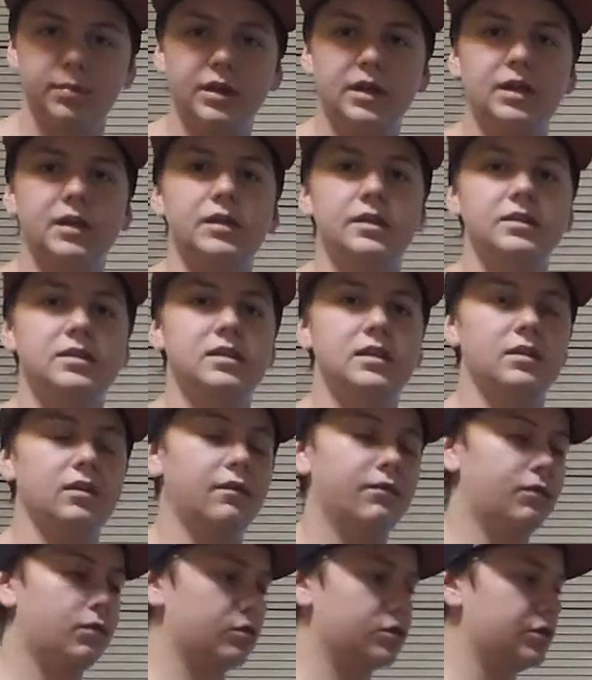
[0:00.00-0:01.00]
because
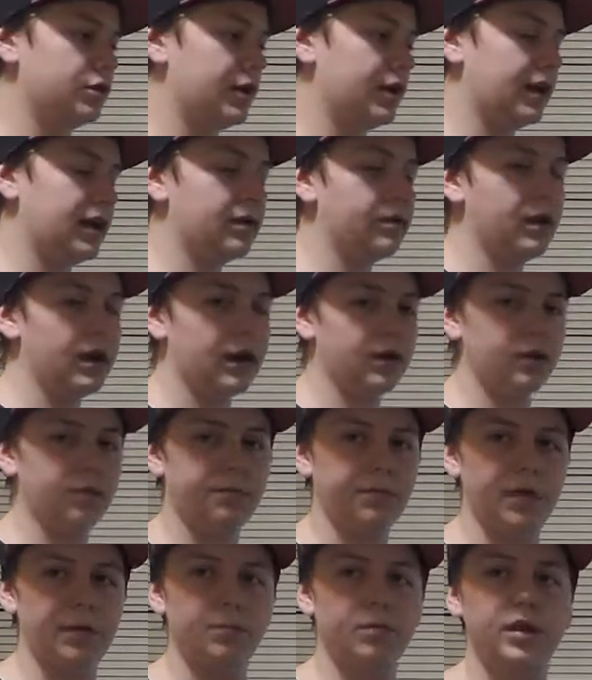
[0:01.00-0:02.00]
of course you're going to get higher
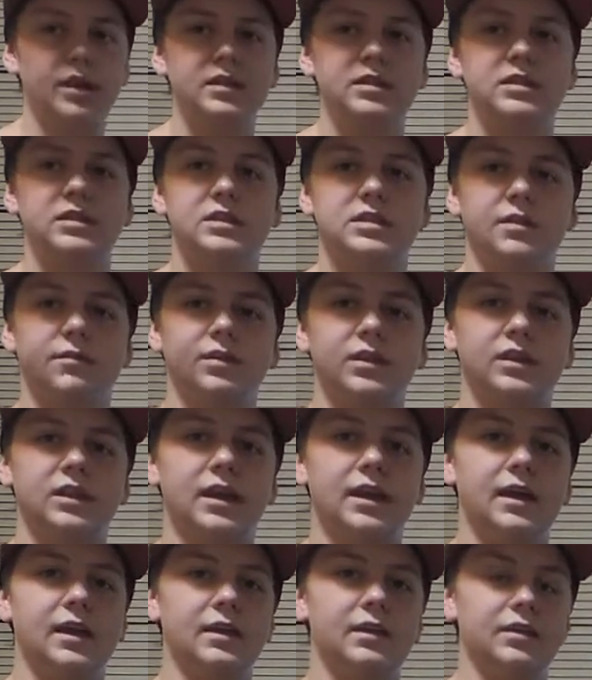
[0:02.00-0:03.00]
frame rates and stuff like
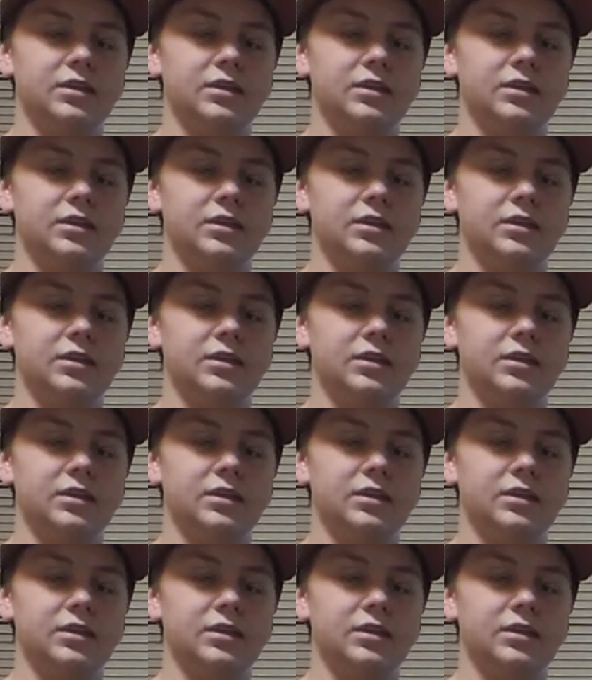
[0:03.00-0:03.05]
that,